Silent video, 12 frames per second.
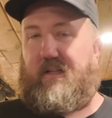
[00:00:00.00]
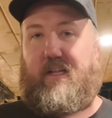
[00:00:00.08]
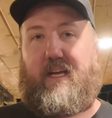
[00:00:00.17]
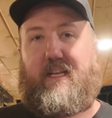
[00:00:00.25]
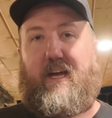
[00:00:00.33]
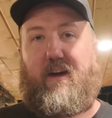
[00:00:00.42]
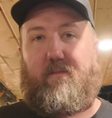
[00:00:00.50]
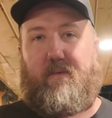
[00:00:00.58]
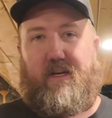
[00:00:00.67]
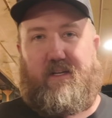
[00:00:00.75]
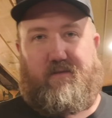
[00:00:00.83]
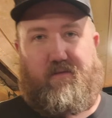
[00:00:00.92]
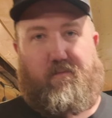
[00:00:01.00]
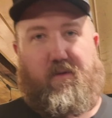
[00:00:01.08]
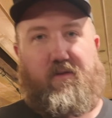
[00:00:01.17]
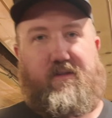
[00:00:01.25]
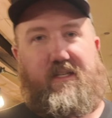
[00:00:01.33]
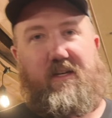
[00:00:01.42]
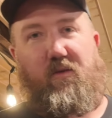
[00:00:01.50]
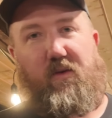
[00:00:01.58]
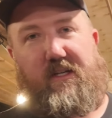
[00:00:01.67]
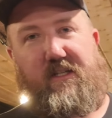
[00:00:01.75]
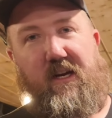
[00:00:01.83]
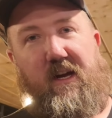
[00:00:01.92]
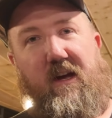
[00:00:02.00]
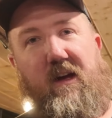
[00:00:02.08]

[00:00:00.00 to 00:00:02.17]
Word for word: leaked out because of a blown seal, which